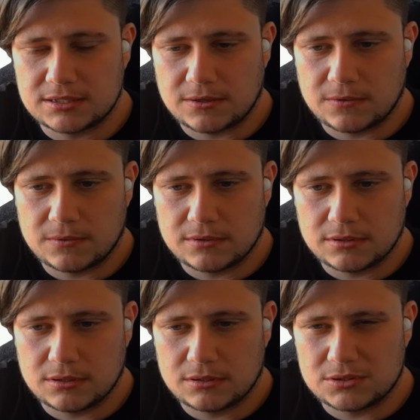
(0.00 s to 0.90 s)
So
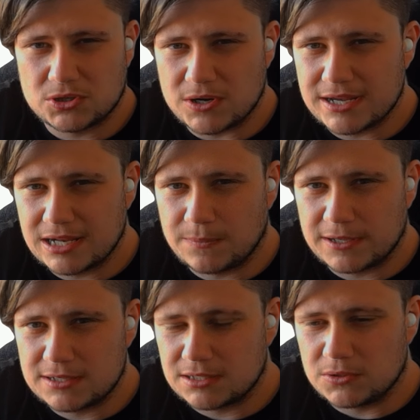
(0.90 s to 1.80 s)
try and get a
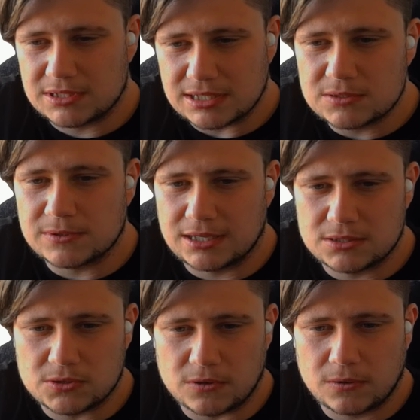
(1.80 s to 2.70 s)
piece in your sets with
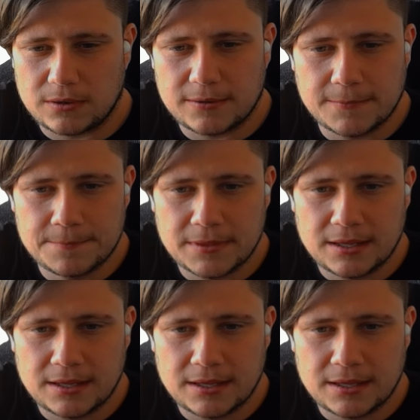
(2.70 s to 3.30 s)
King Tondo on it.